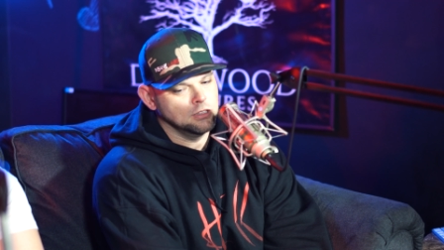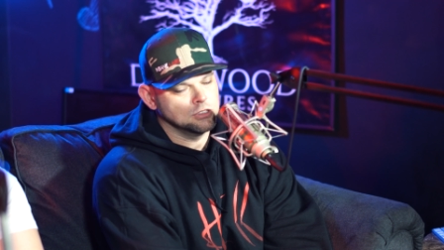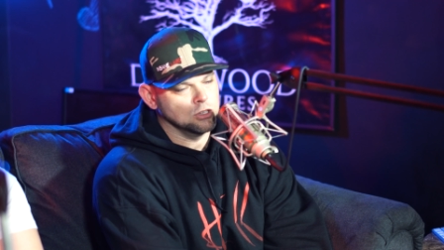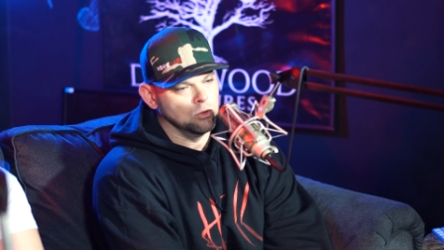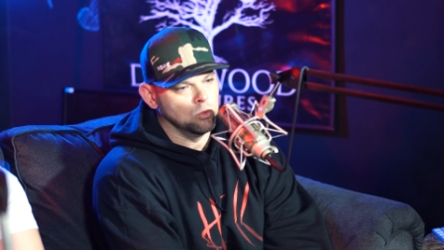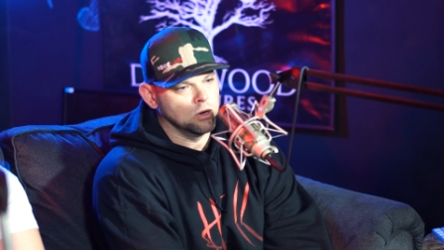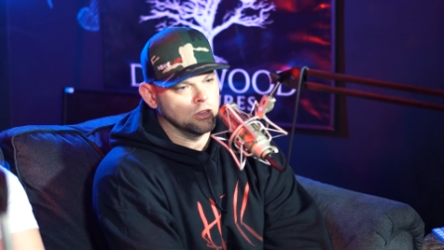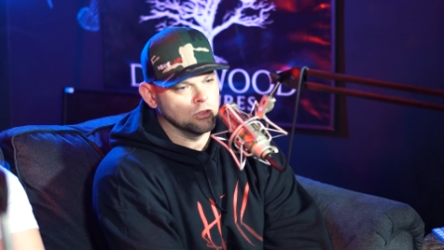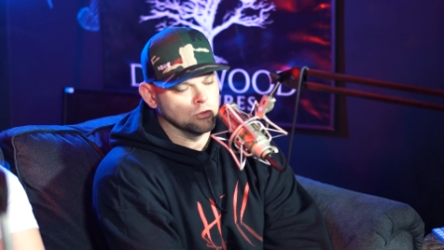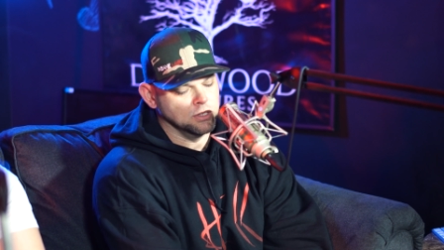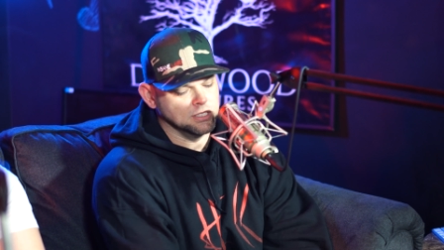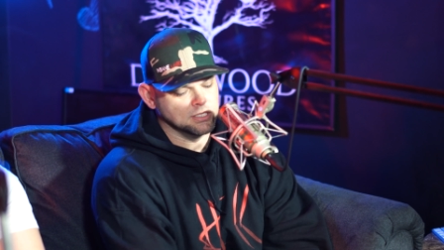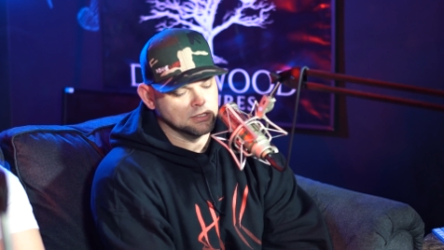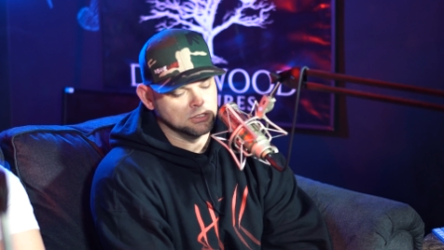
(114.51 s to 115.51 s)
so one of the
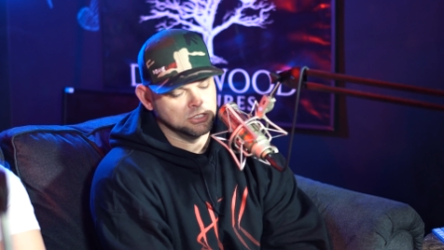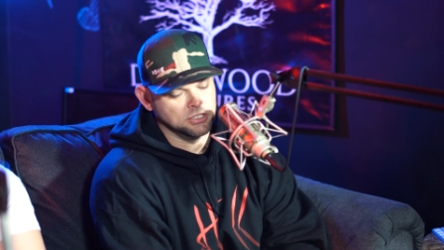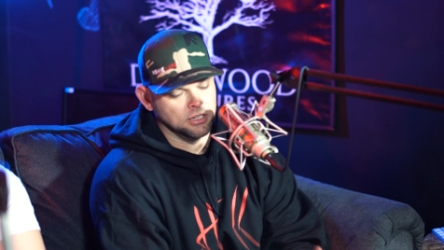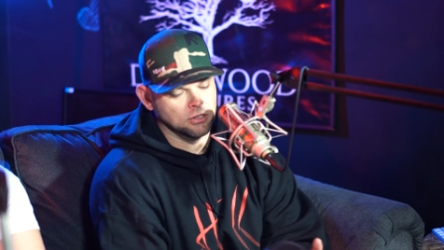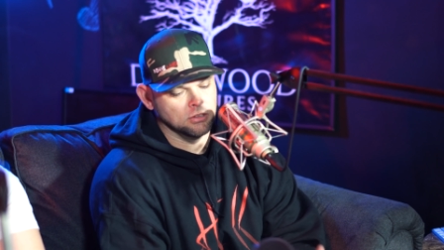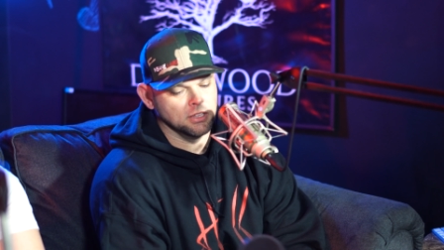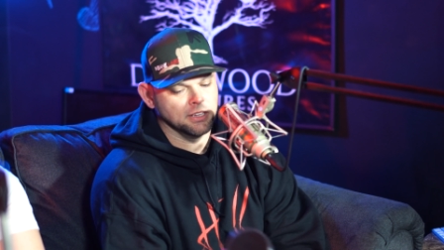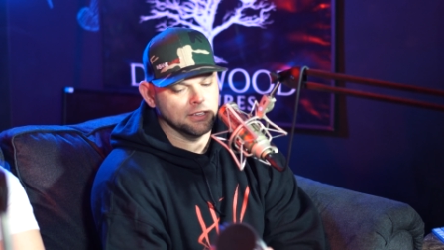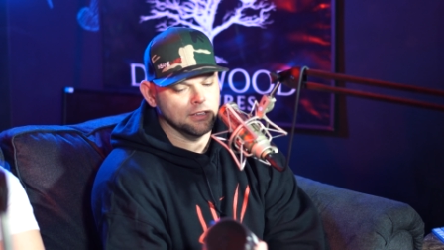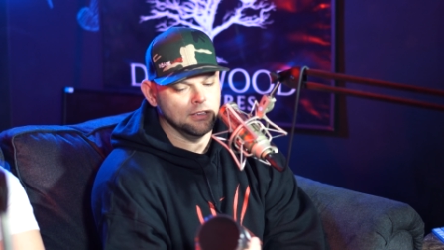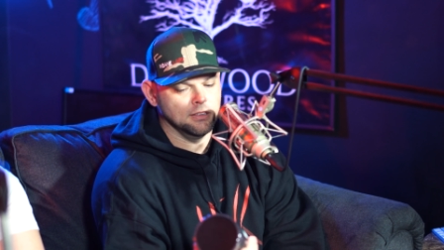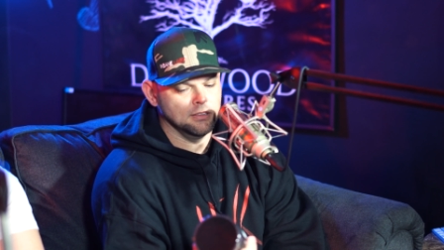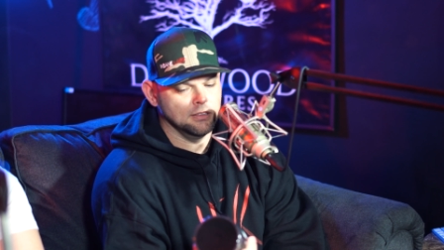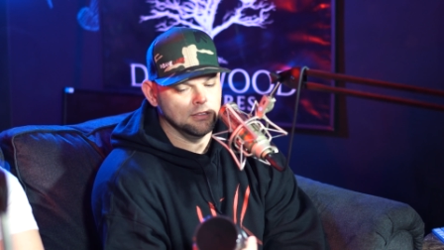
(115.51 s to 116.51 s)
reasons, you know, like
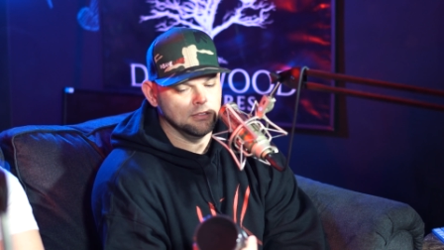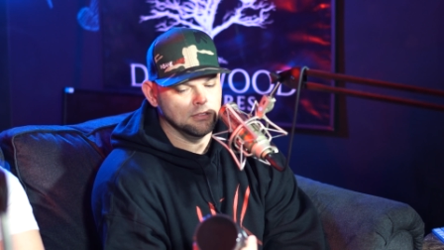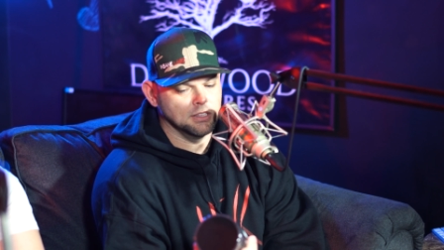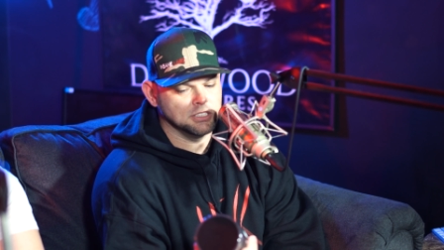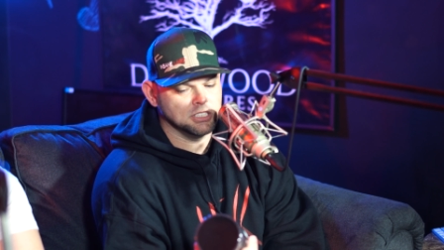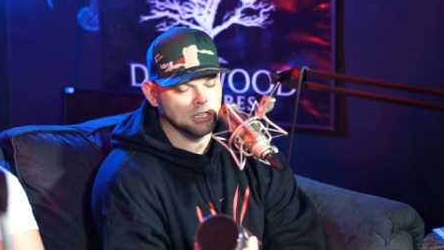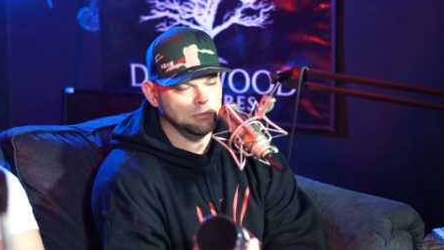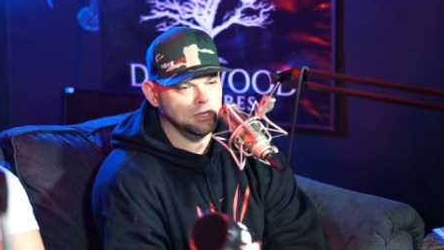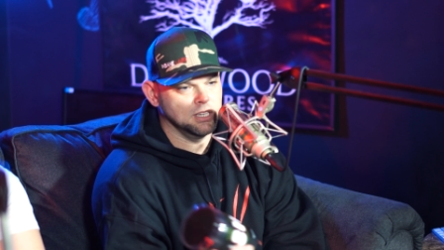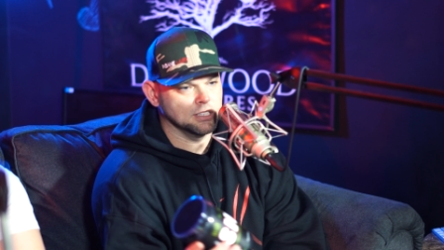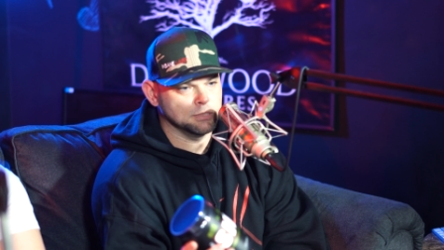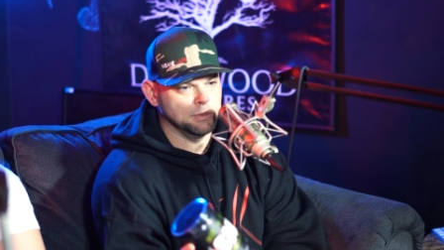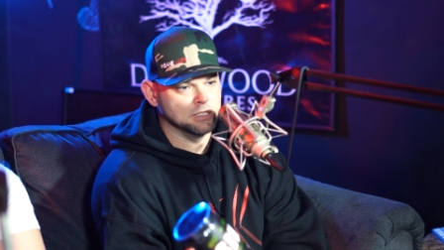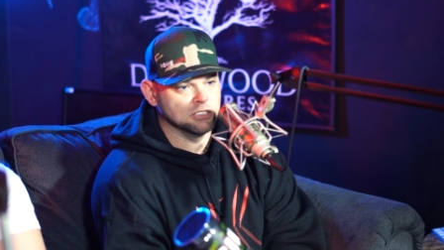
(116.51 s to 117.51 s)
it, it's going to be
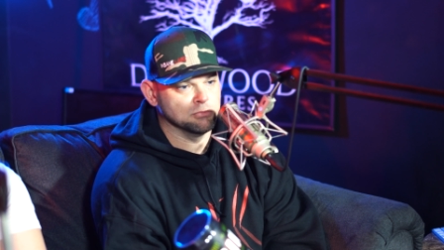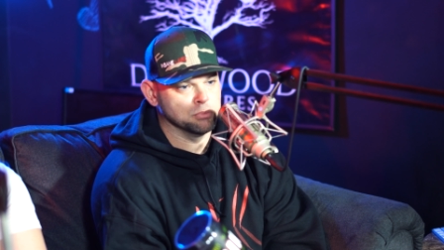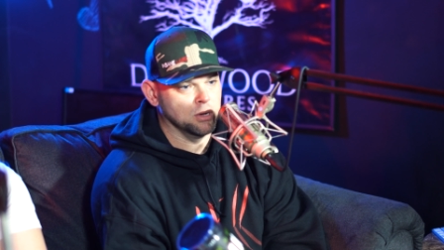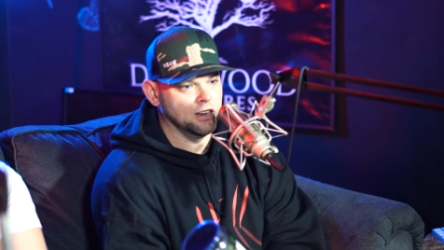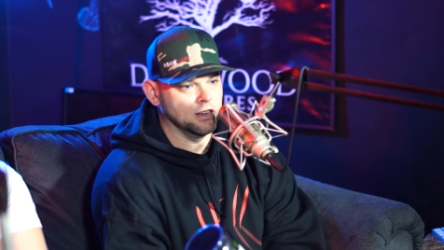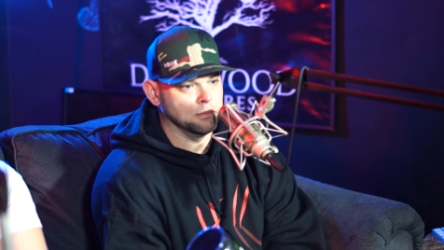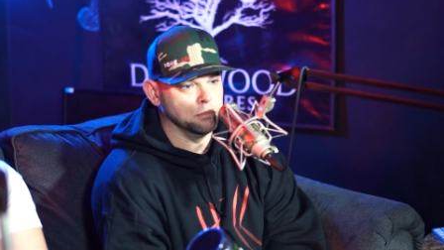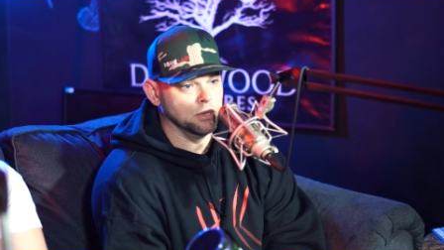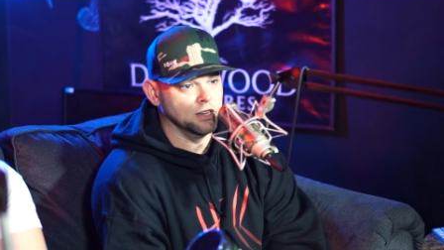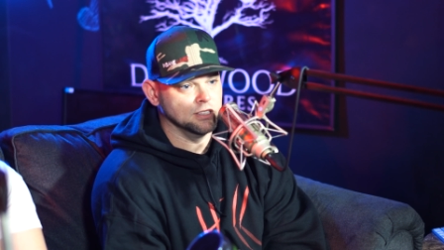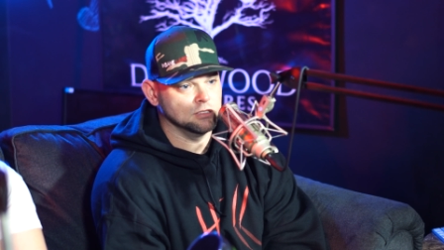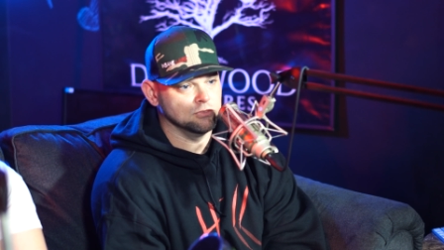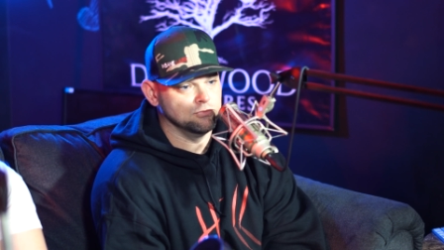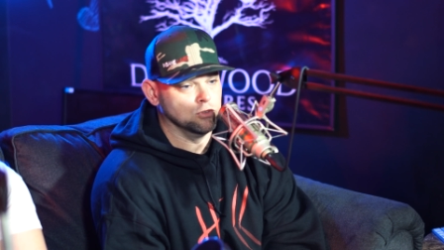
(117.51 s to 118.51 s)
an expensive product, but
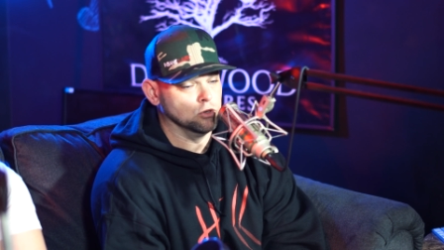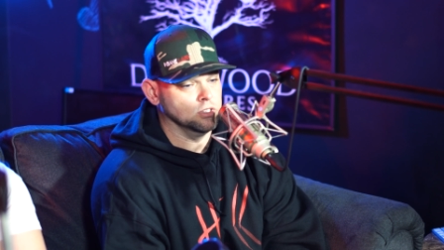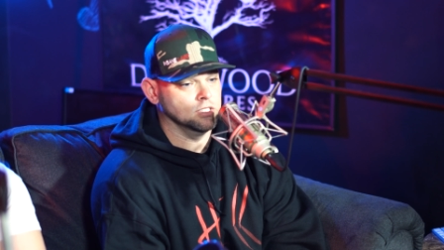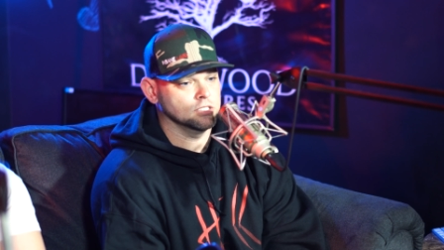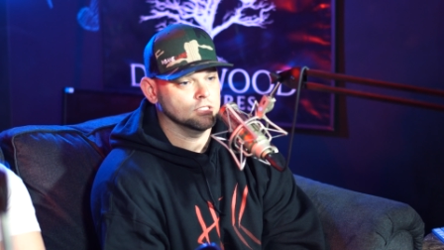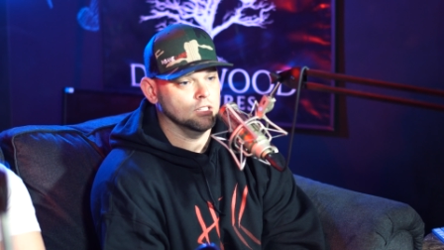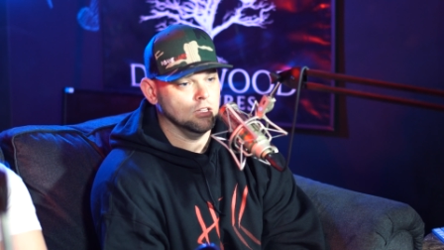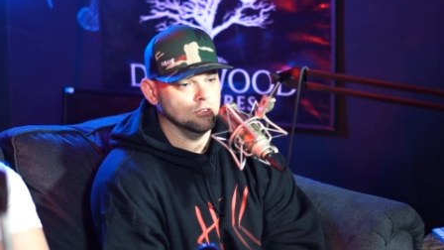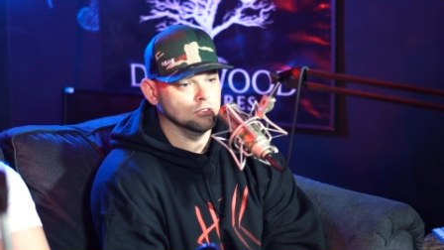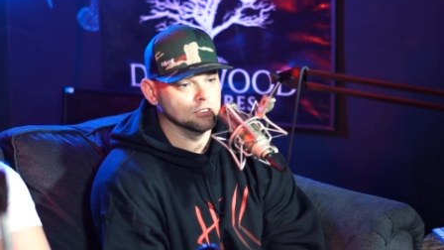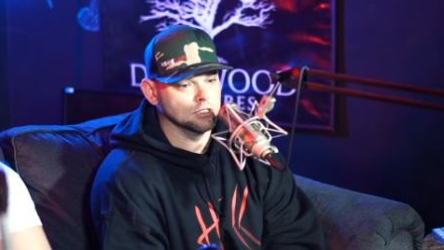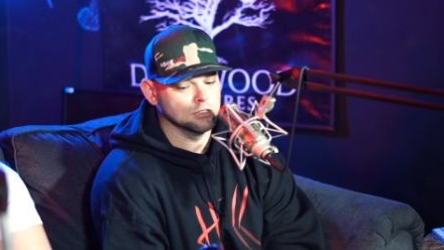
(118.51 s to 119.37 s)
it's fully disclosed.